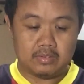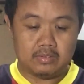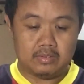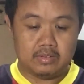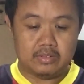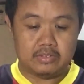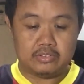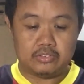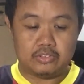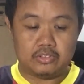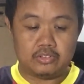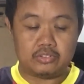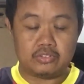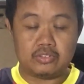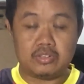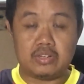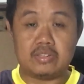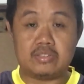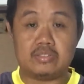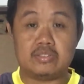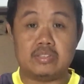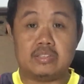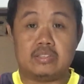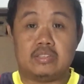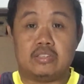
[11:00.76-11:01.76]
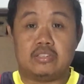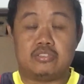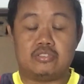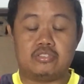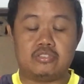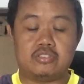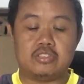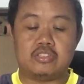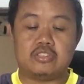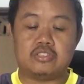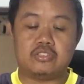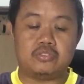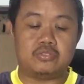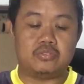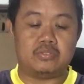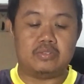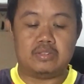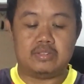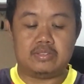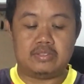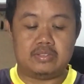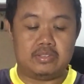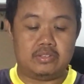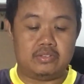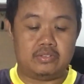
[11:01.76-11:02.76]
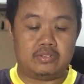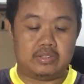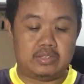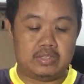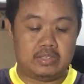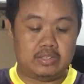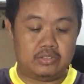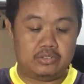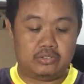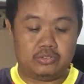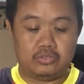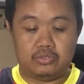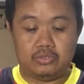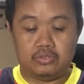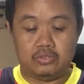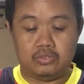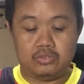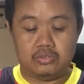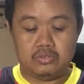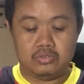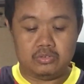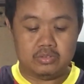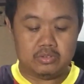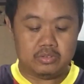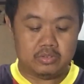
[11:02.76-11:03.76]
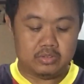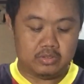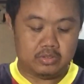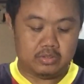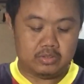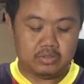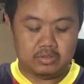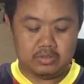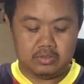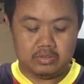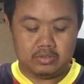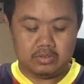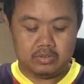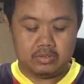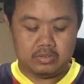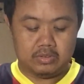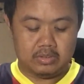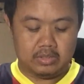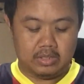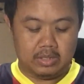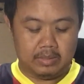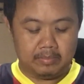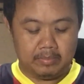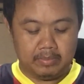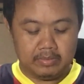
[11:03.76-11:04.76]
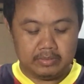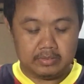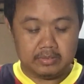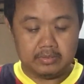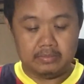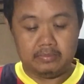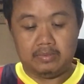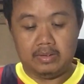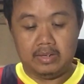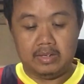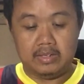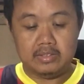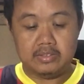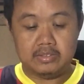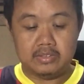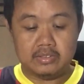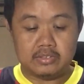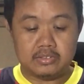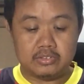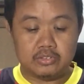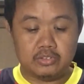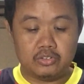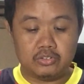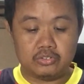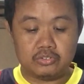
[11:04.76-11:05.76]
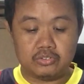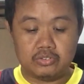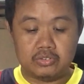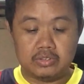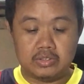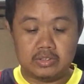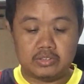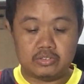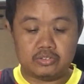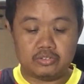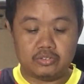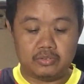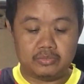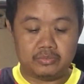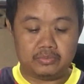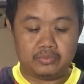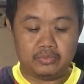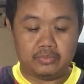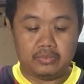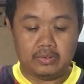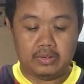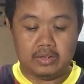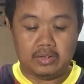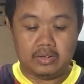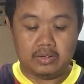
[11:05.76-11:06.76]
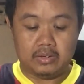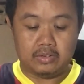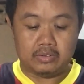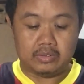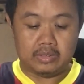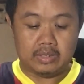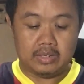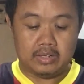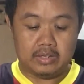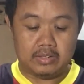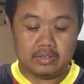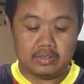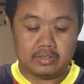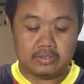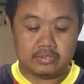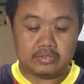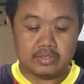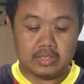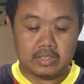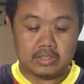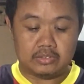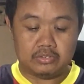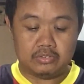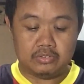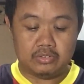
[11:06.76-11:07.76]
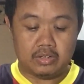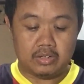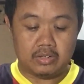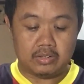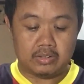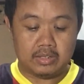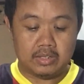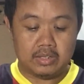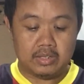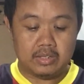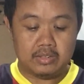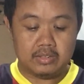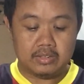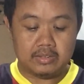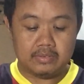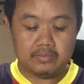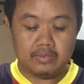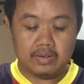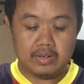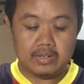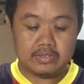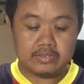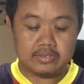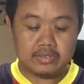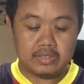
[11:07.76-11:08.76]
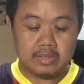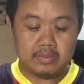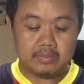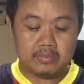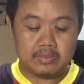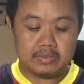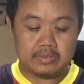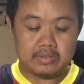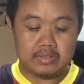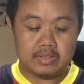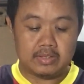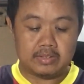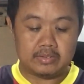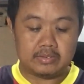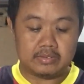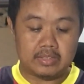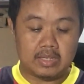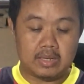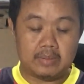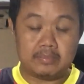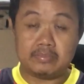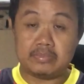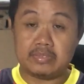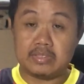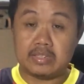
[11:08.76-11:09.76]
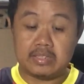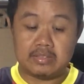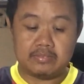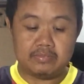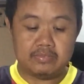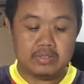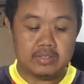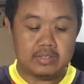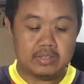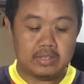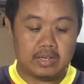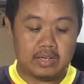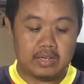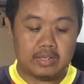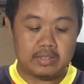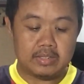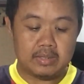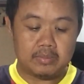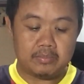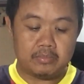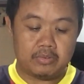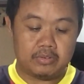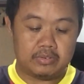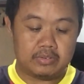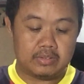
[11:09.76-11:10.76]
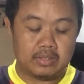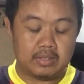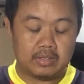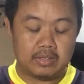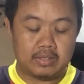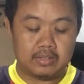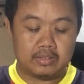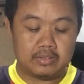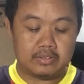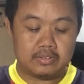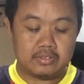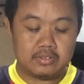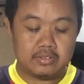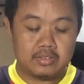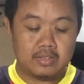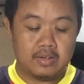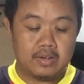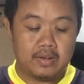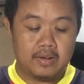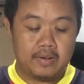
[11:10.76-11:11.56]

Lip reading: let's go to the settings that you will see. Okay, so about device, let's go to the software. Okay, the status. Okay, device name is the Tab 3B and the model is